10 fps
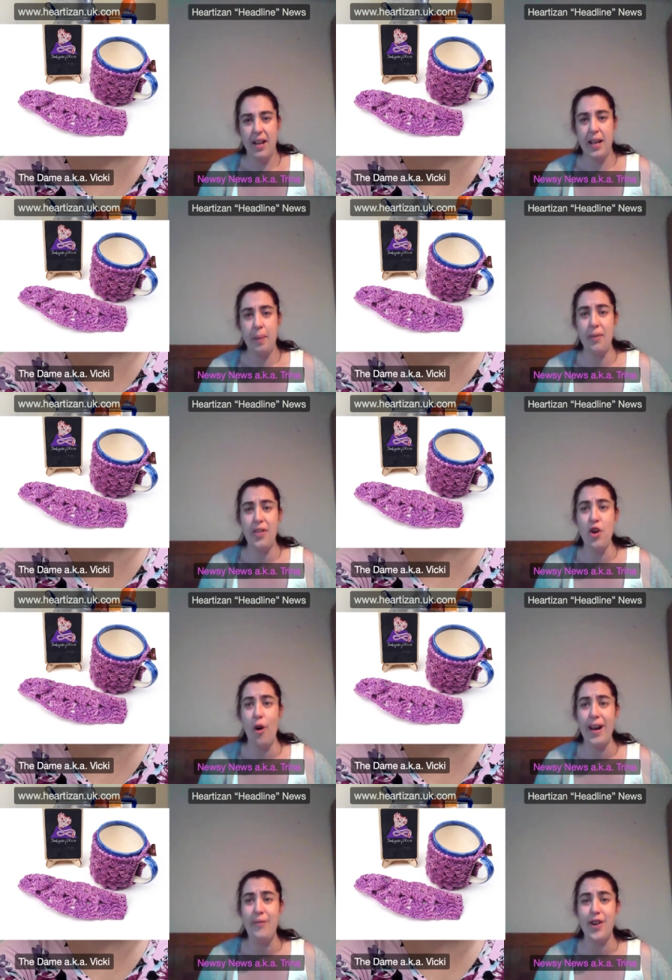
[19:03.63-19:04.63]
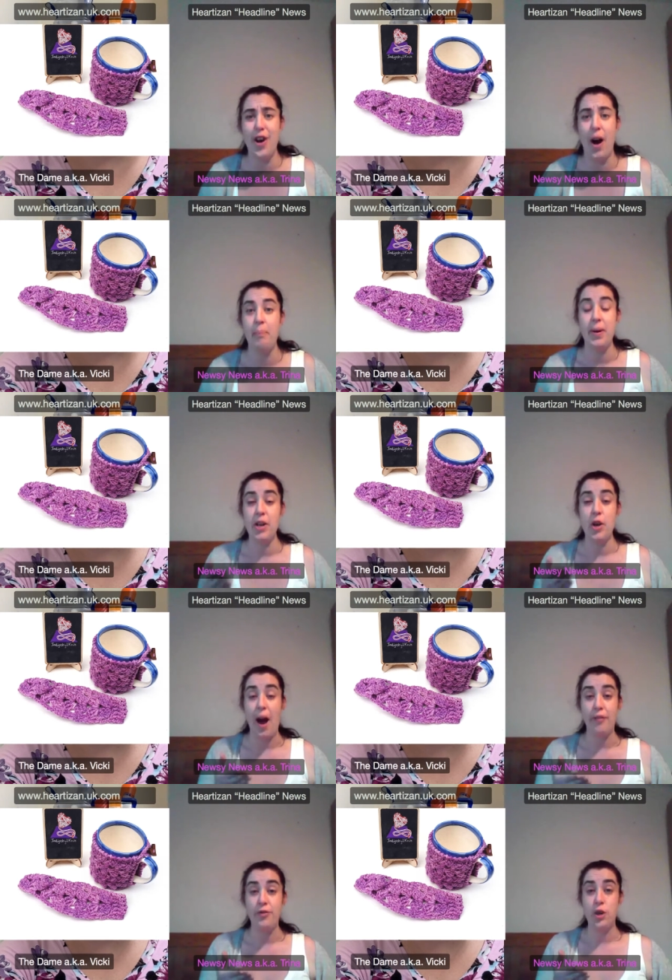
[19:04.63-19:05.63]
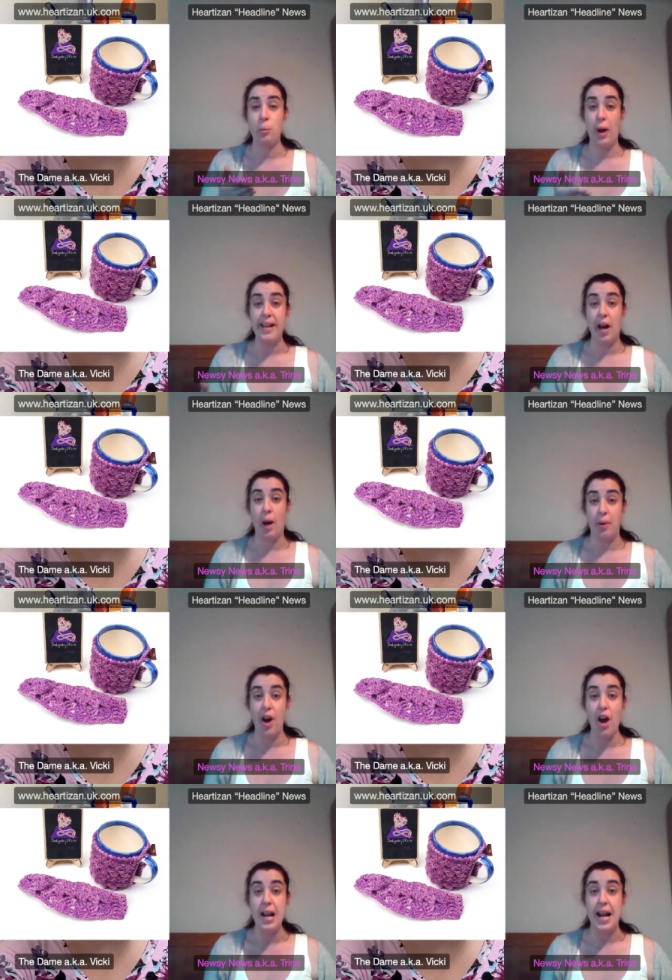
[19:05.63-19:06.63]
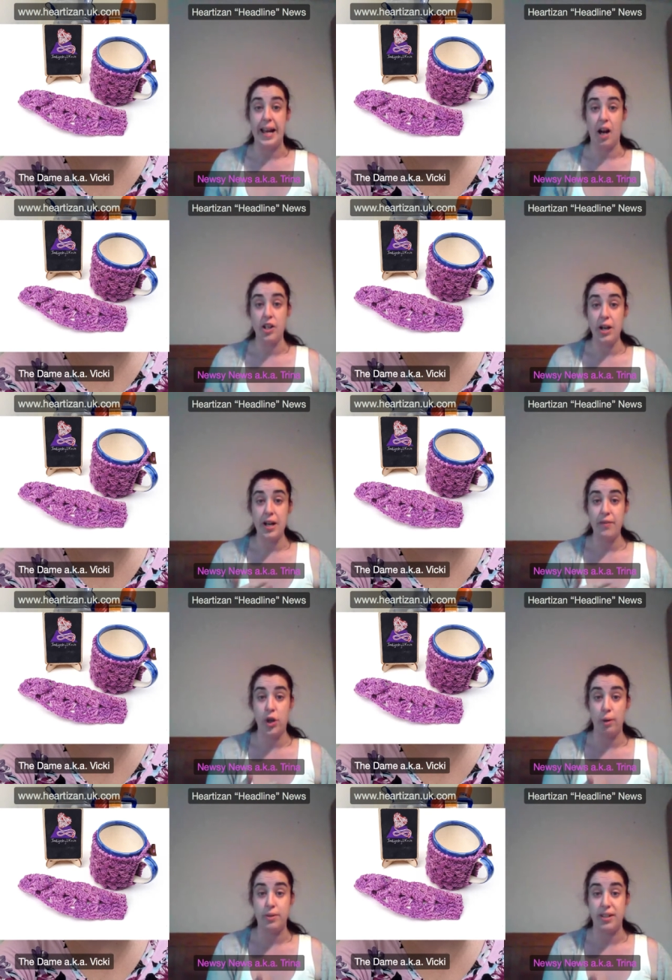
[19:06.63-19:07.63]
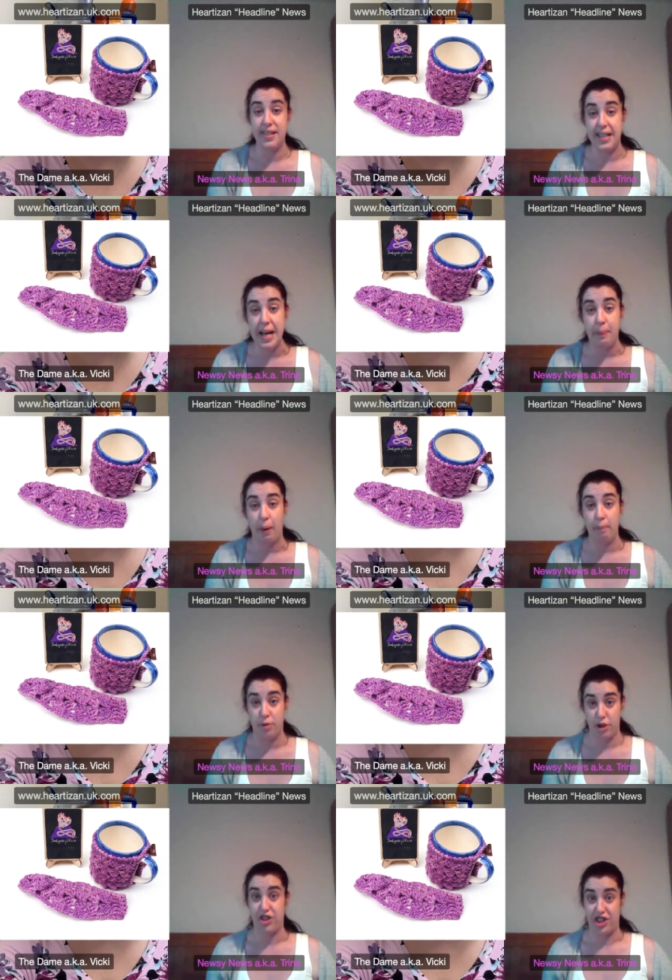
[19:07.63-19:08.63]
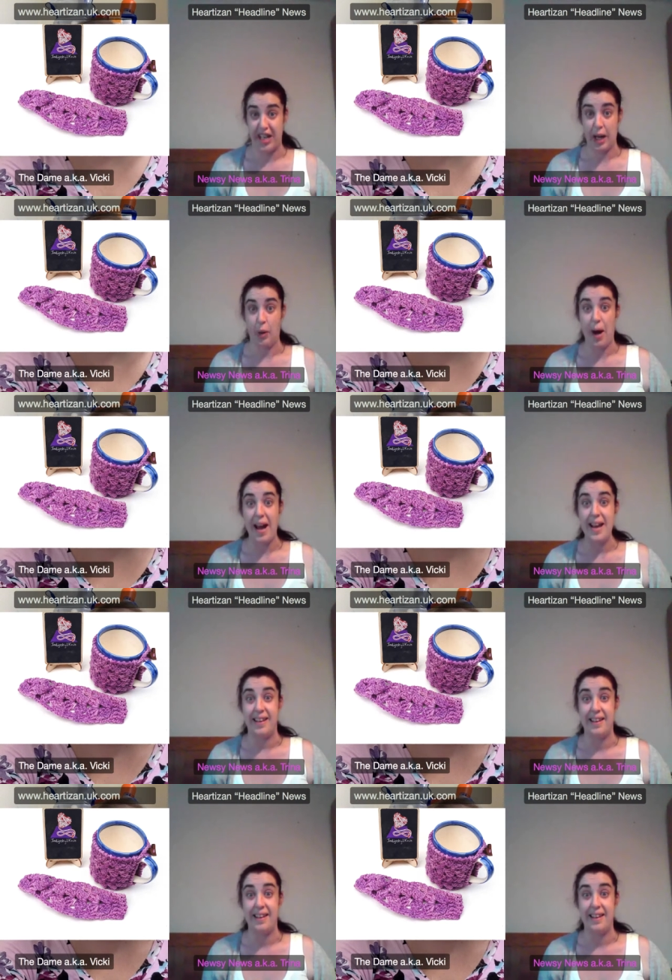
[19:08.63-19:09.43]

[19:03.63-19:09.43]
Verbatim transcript: Yeah, but they're not even. I think you have to wake up early. I don't even go to sleep. I'm just still awake.